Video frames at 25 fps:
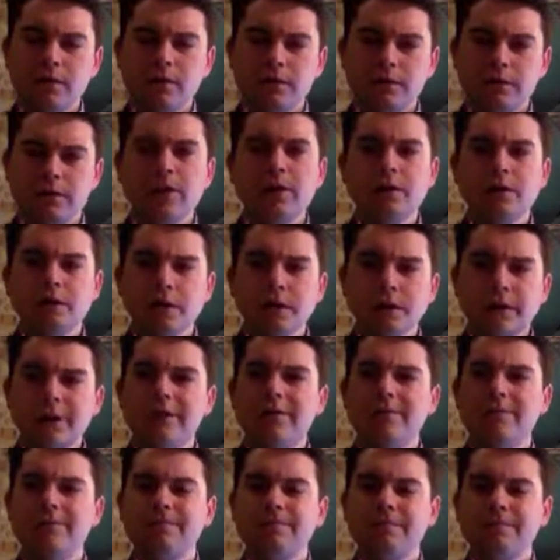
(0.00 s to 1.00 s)
to your
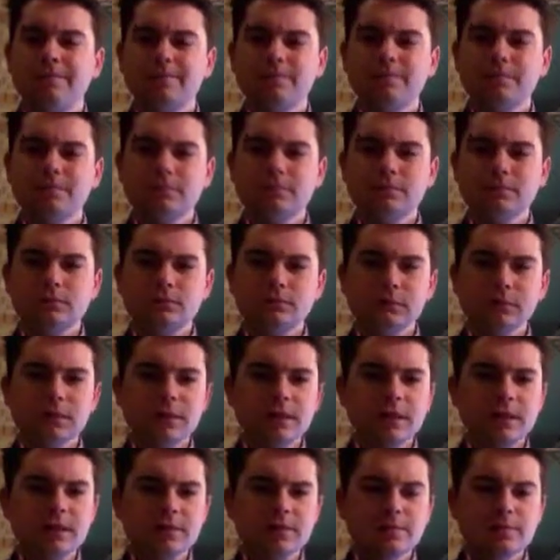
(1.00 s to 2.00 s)
name
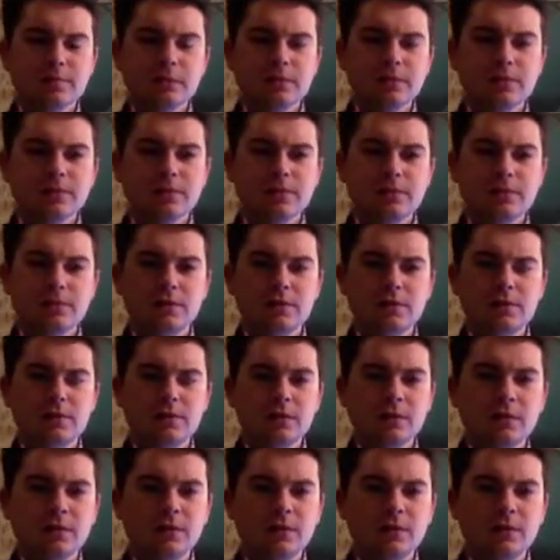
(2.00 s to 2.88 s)
as opposed to